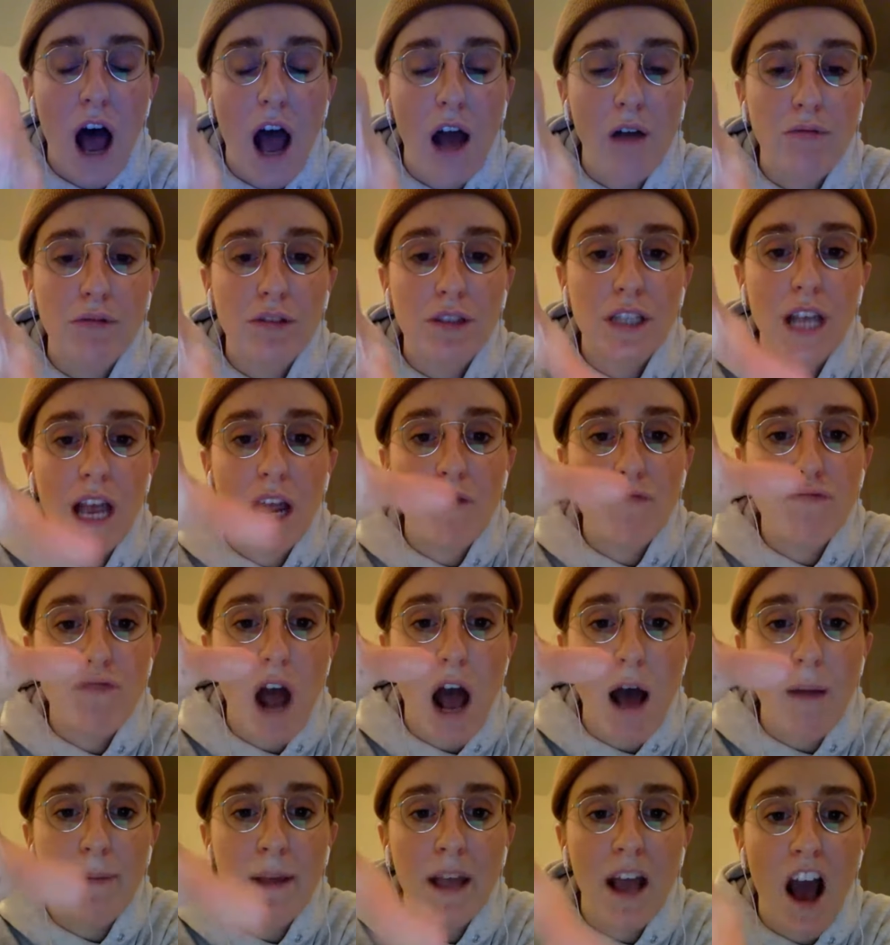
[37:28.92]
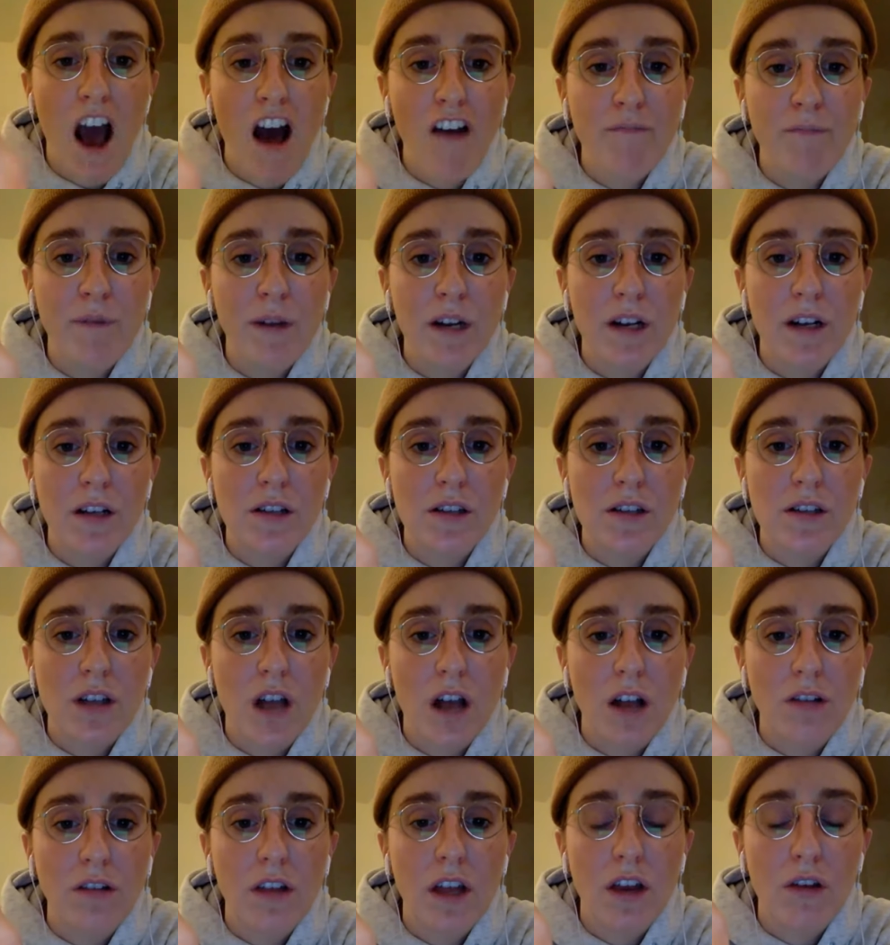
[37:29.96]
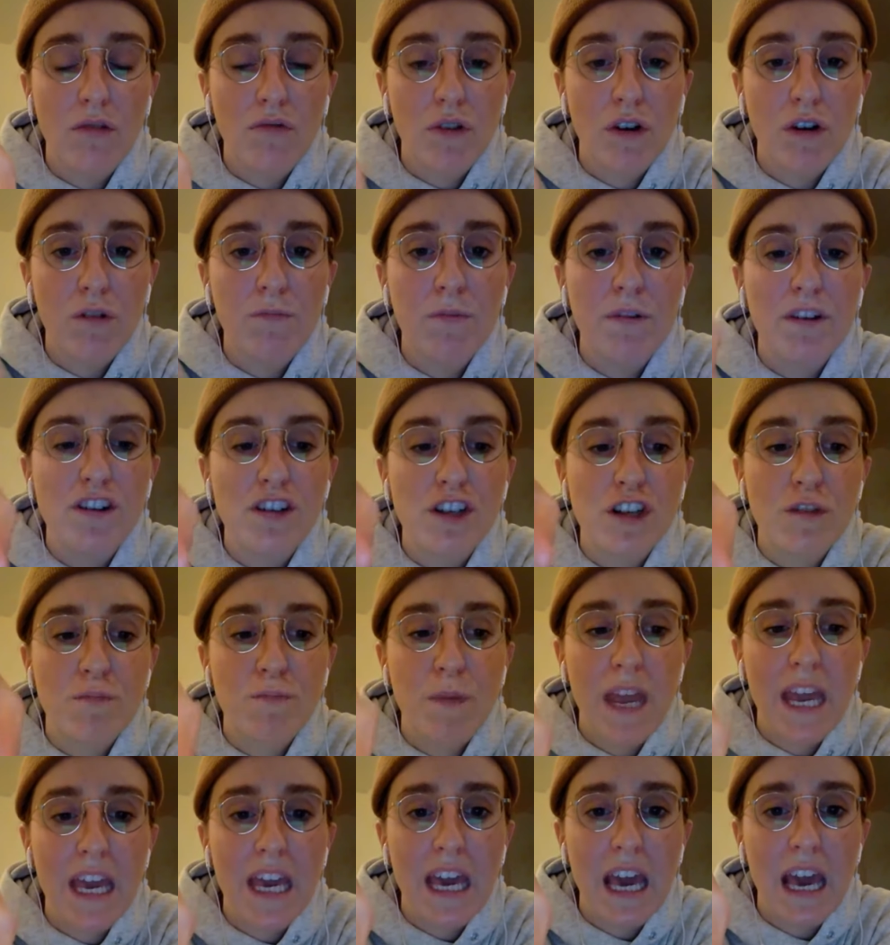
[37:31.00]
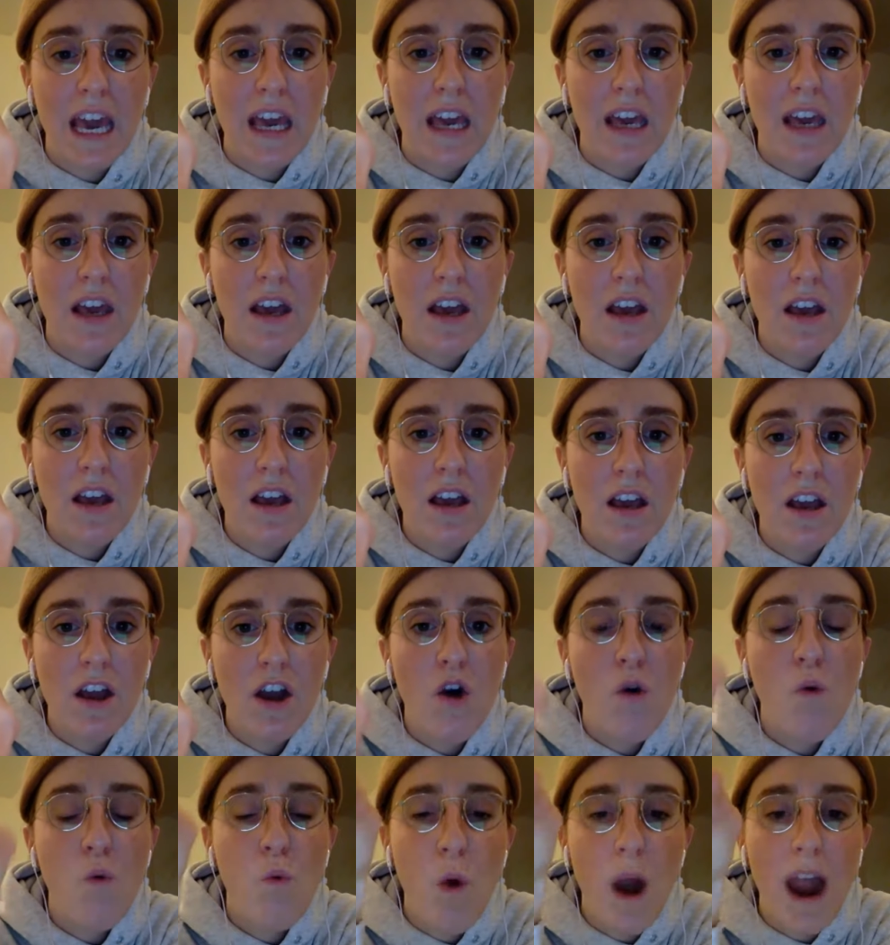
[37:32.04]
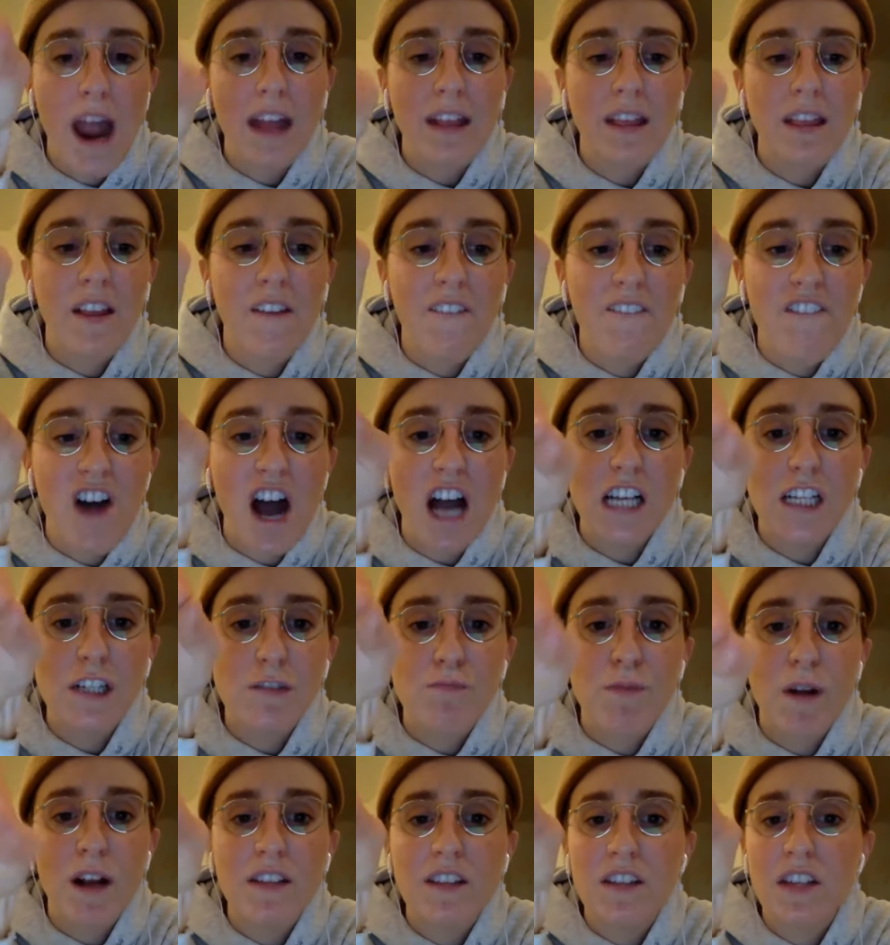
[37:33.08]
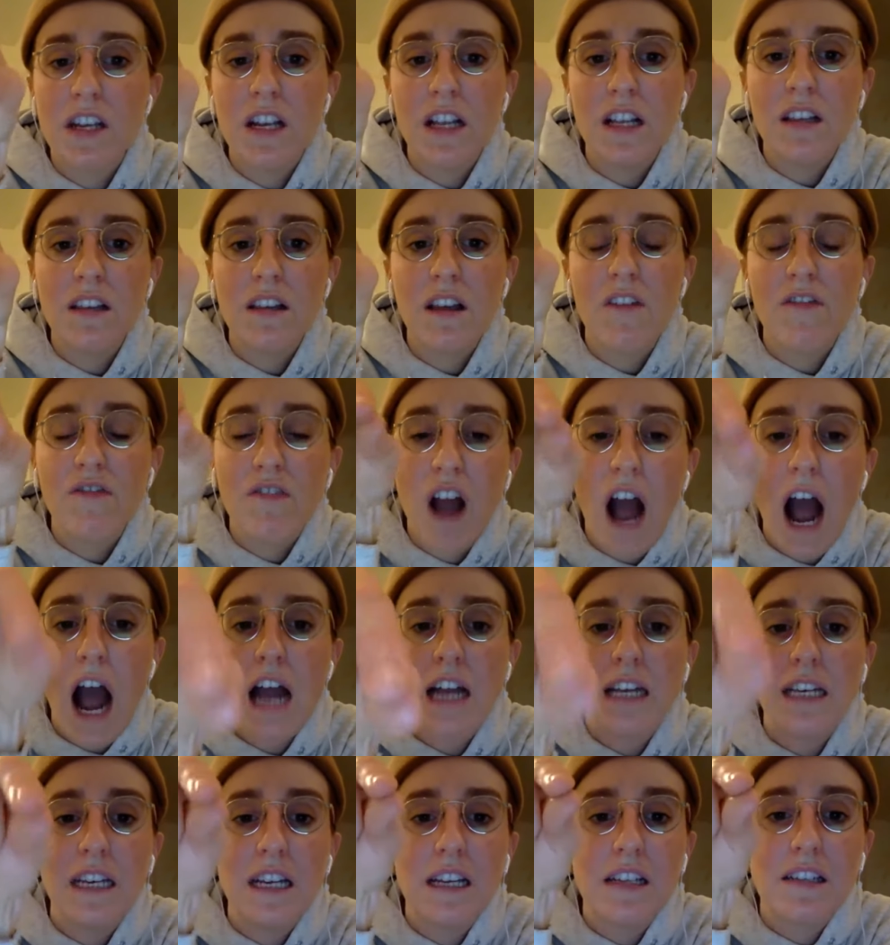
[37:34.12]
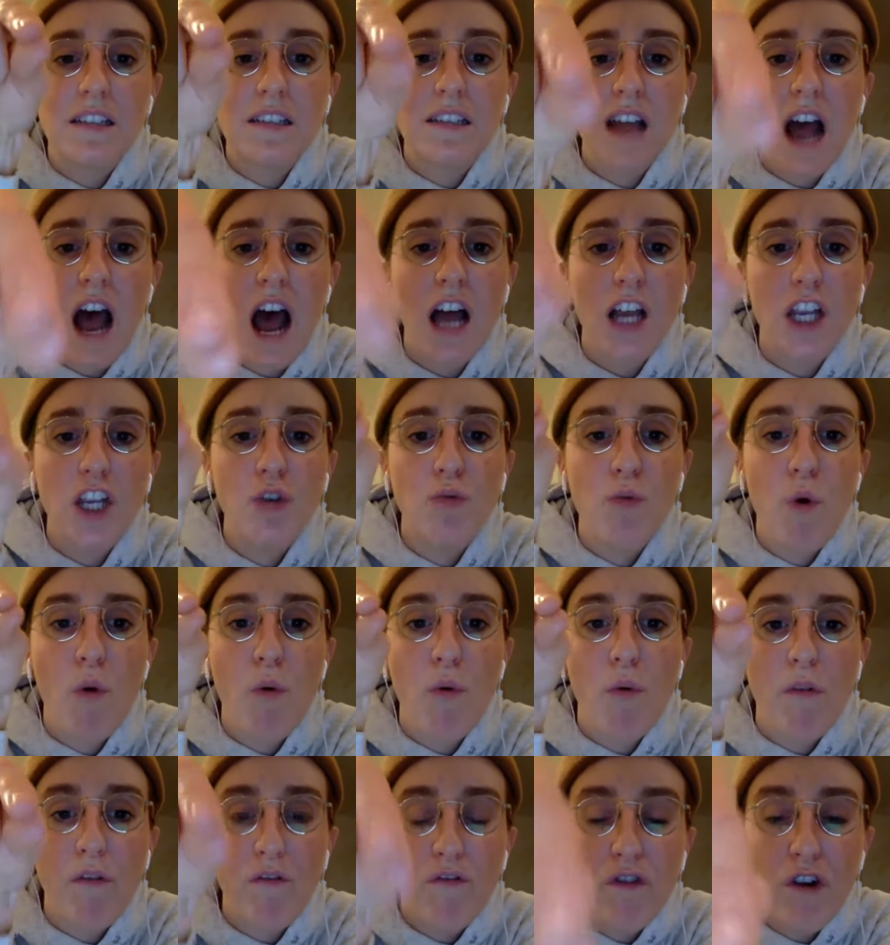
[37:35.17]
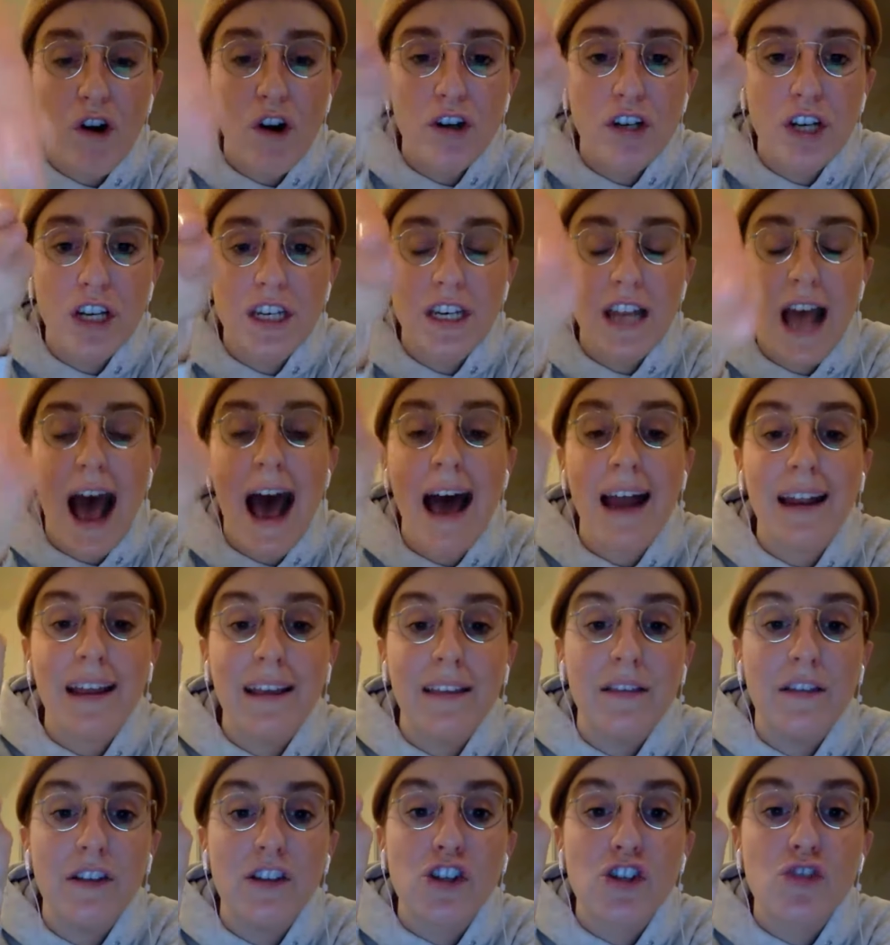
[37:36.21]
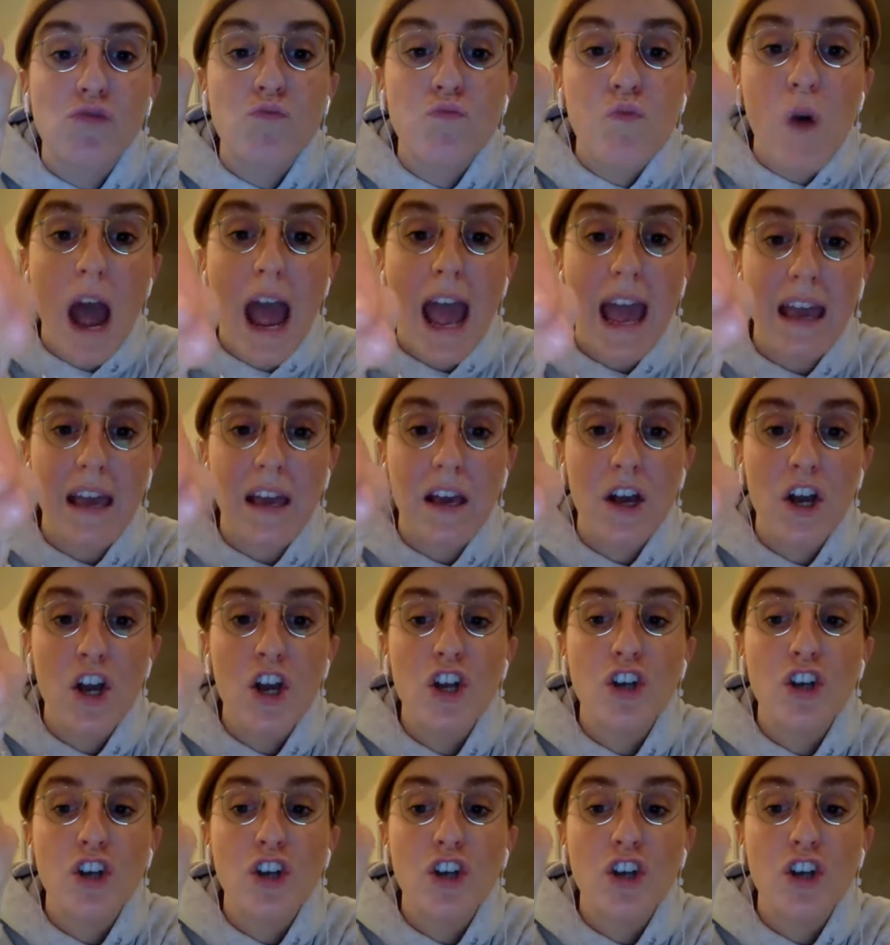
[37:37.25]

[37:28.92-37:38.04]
I will say Robbie Hoffman Consulting Group speaking with the Vice President of Kindness, Dot. You will refer to Dot in this way.